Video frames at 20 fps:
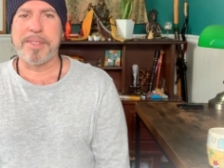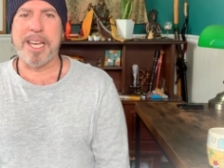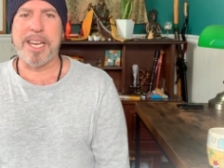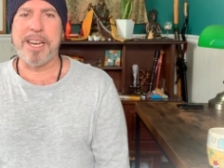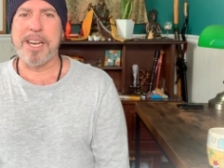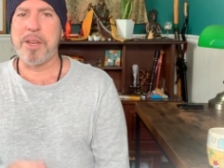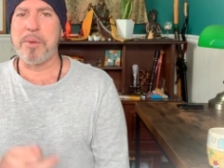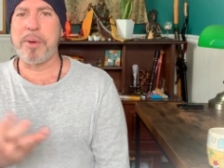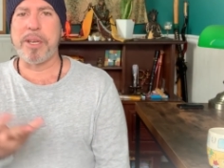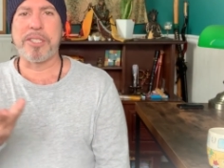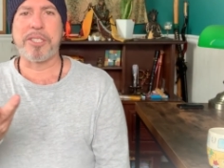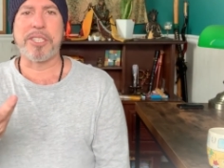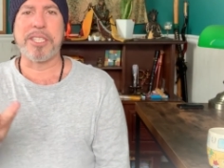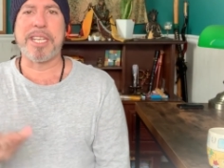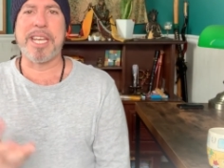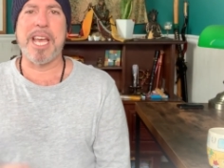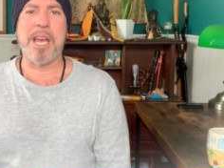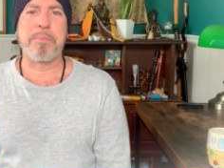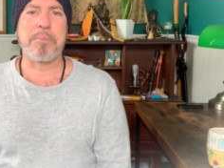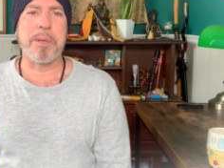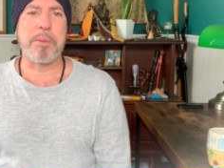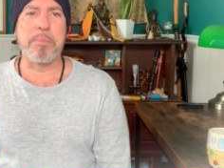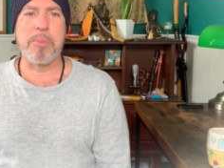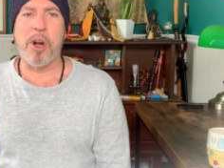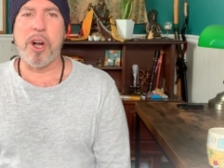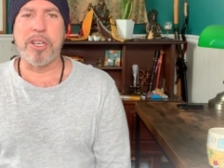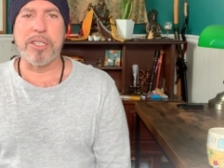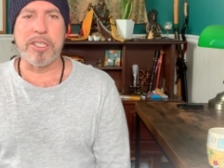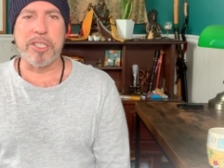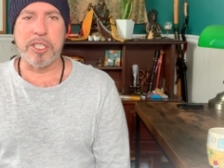And anyway, she can't be
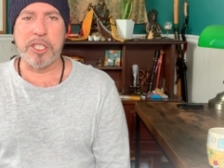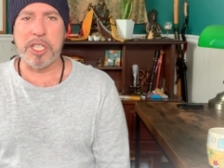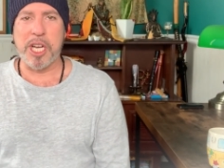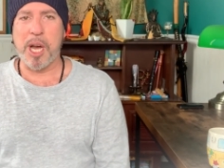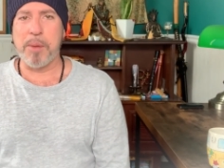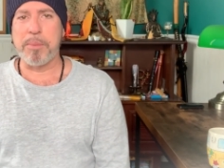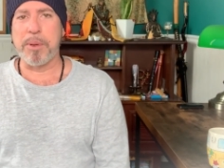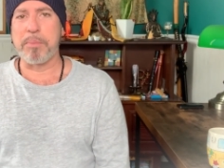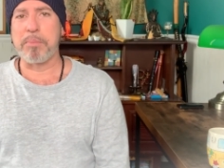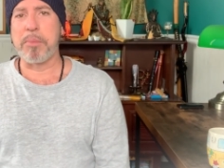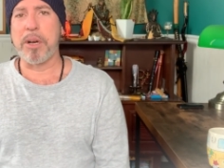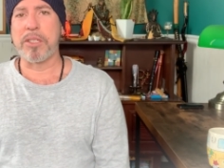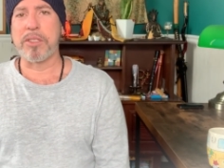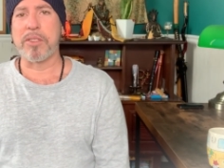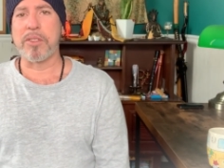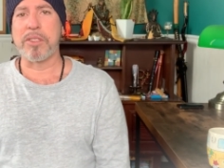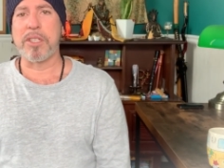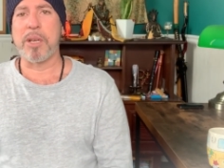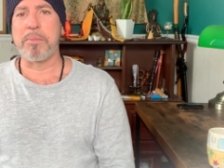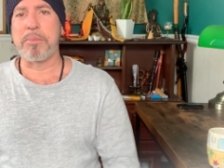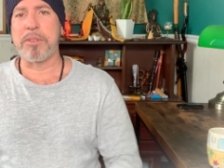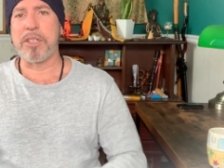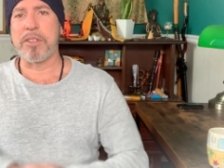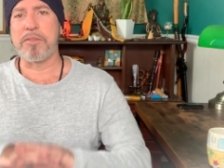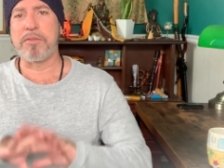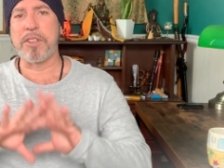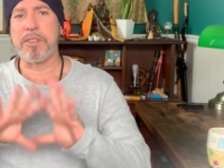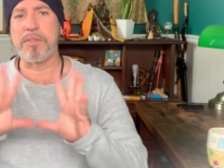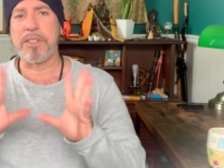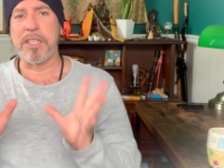bought in a shop and bundled up in
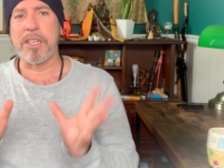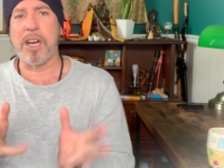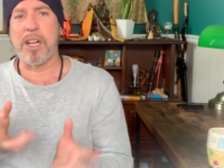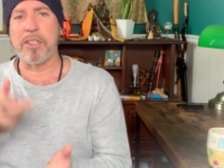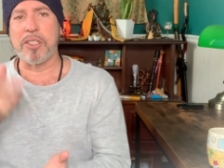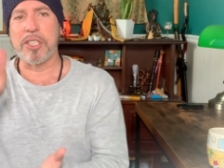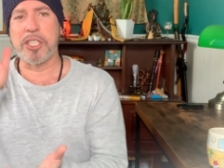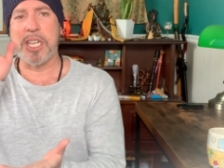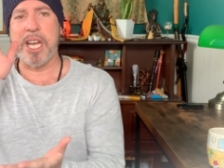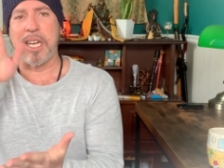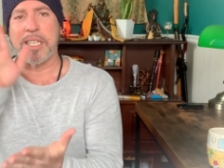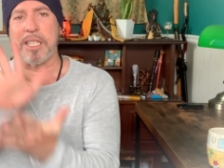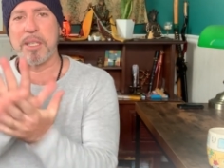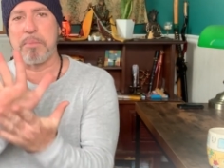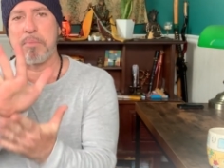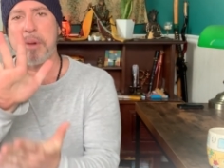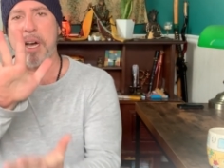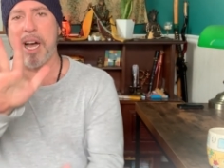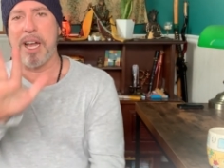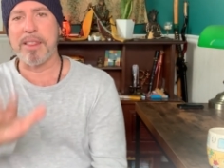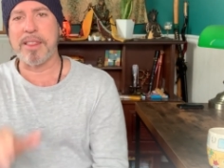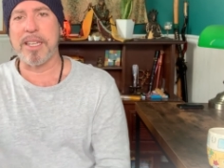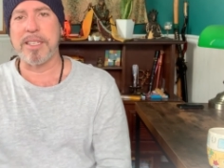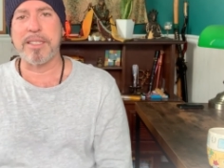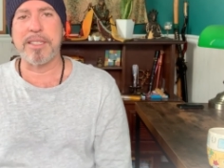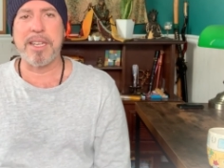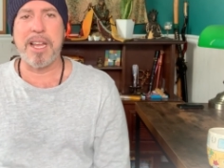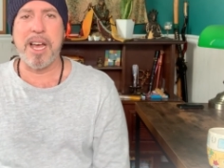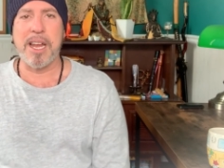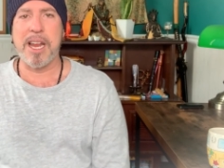a $50 shot pot.
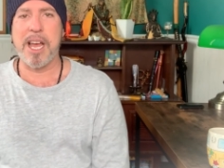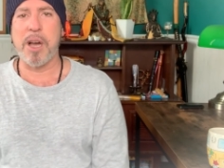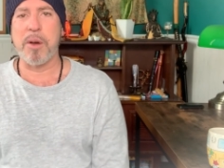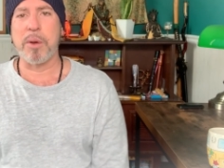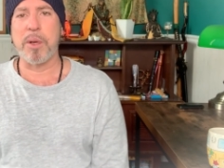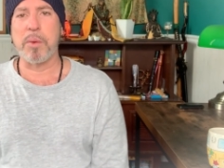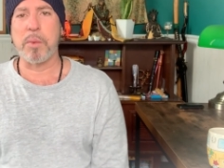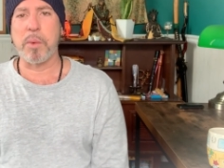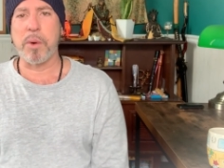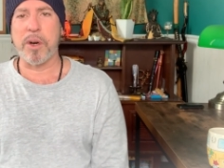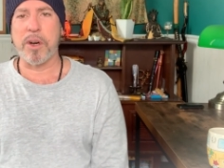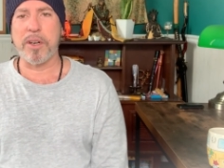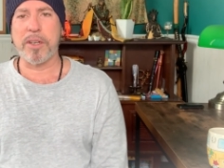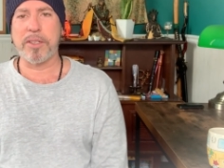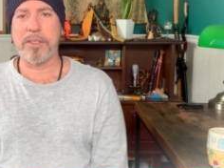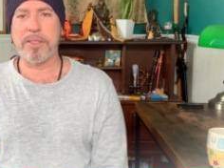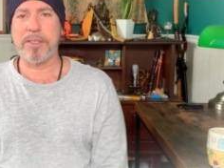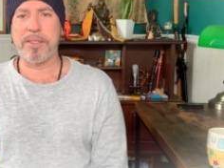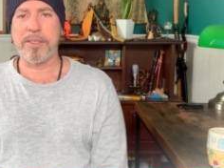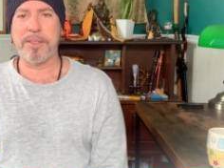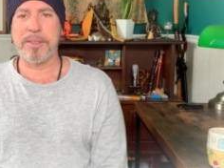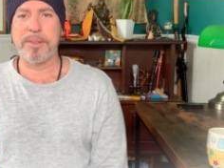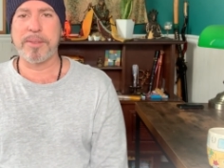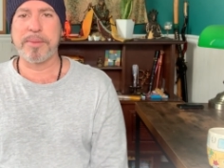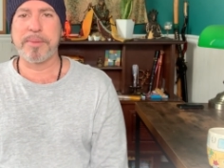That's not how it works.